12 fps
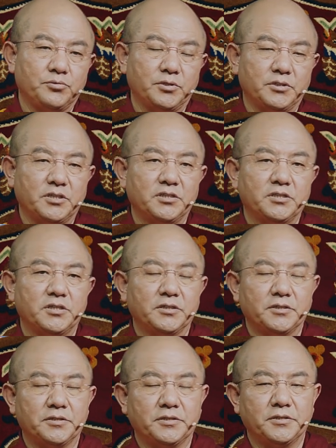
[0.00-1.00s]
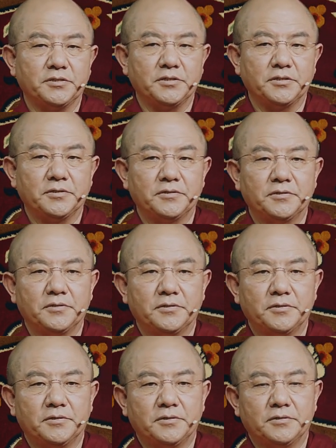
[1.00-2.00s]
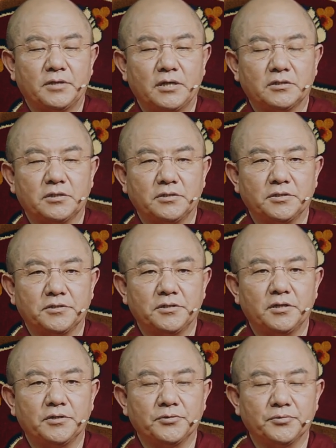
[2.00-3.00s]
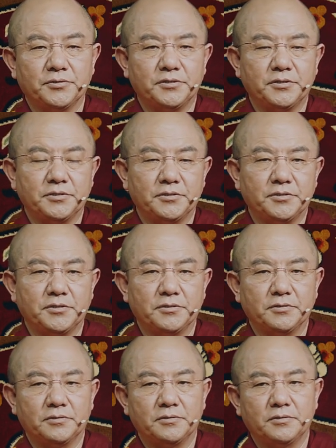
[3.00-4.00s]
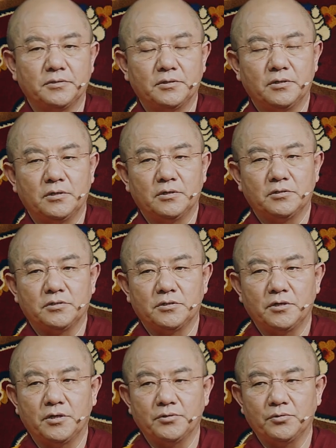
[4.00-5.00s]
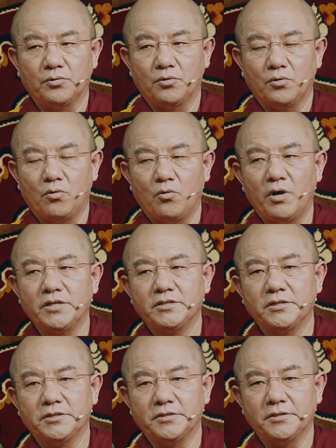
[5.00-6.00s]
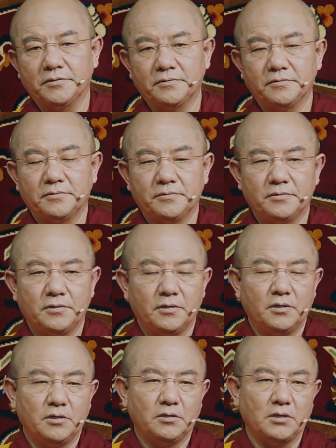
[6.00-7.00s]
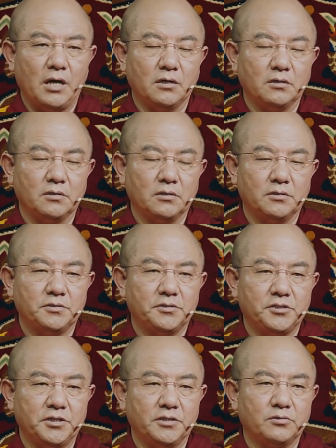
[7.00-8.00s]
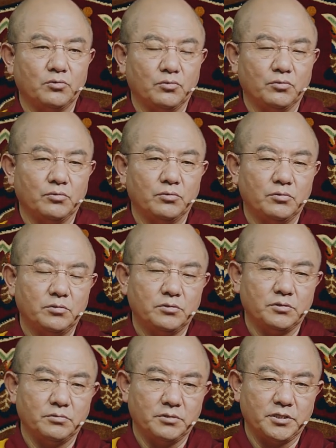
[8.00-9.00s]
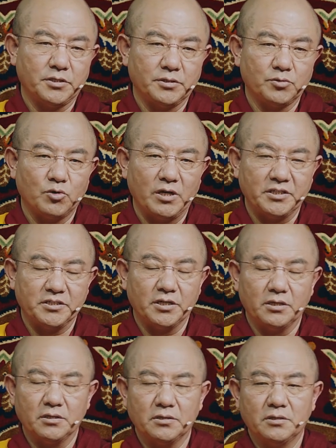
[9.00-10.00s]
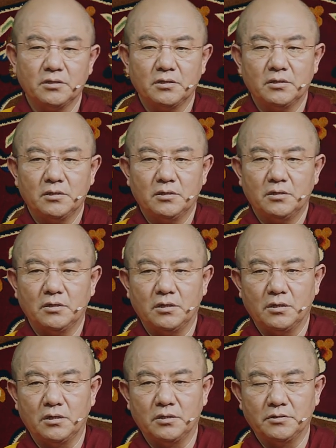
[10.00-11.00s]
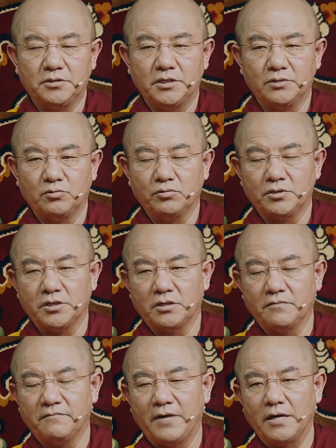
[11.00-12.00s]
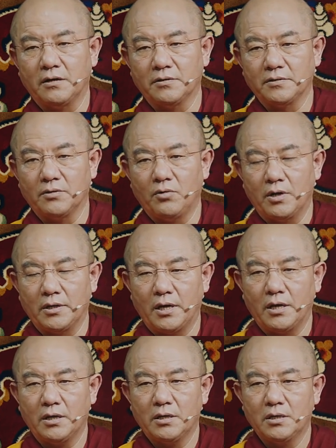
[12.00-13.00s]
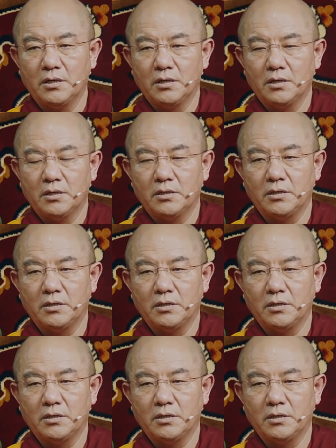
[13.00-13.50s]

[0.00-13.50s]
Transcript: understand the most profound aspect of this teaching, as long as you have faith, uh, have a joyful mind, and receiving the oral transmissions of this particular teaching,